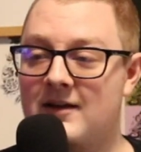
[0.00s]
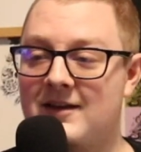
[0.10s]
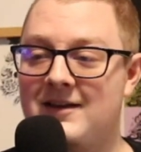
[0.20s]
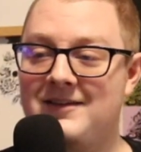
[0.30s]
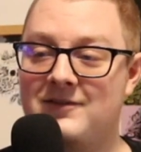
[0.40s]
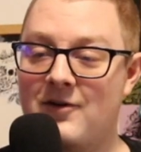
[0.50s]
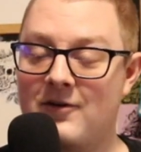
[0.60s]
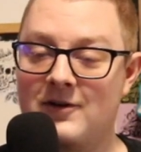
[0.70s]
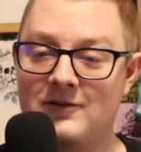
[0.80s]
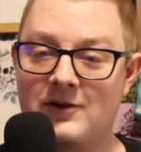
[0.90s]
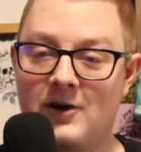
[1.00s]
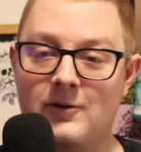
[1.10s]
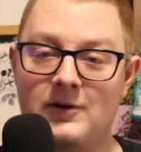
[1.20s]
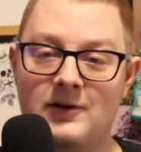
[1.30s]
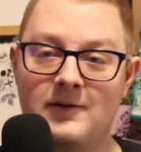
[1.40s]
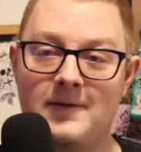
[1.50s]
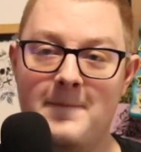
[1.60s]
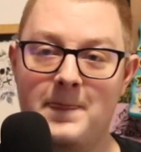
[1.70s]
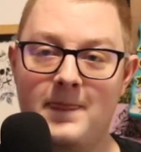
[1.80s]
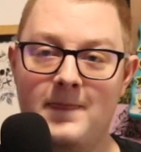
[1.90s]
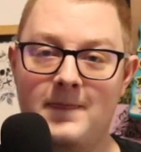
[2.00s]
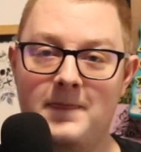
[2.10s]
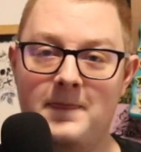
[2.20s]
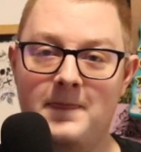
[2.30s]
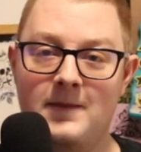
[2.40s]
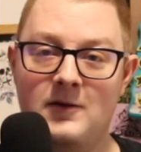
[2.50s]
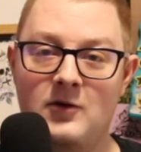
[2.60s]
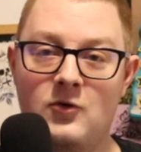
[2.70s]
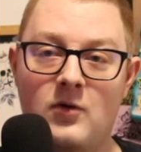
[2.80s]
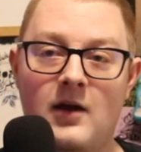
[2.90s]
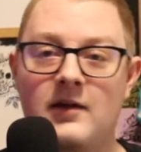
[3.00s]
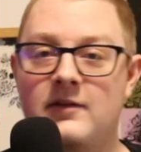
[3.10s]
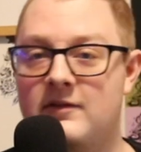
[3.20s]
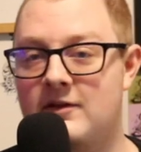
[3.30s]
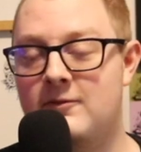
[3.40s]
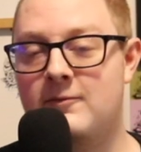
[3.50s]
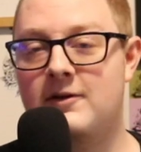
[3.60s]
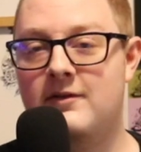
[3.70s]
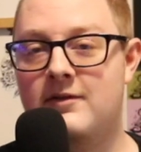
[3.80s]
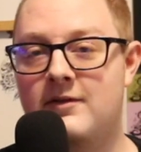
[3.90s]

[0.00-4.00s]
he started going crazy with